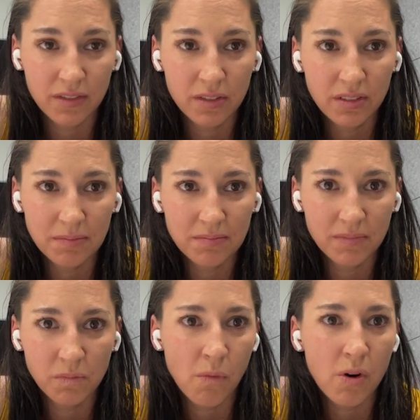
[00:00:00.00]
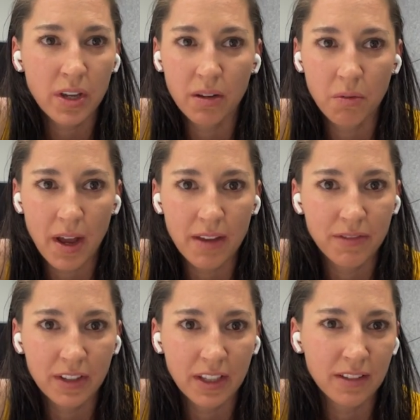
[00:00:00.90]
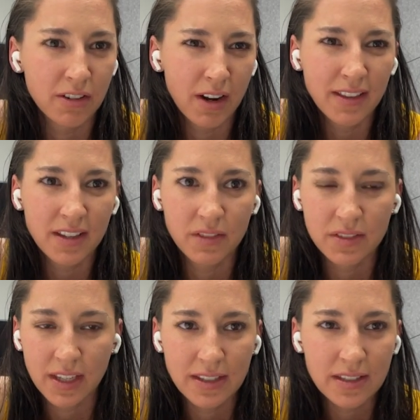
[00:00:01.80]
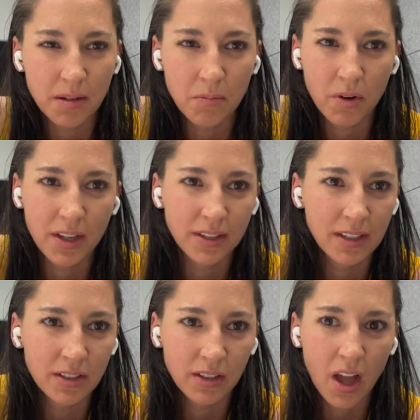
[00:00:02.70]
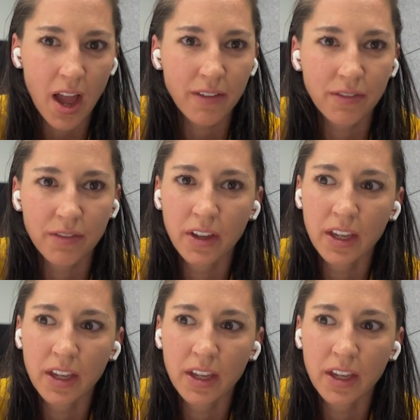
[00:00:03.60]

If you're not walking away feeling great that you've seen someone in your life,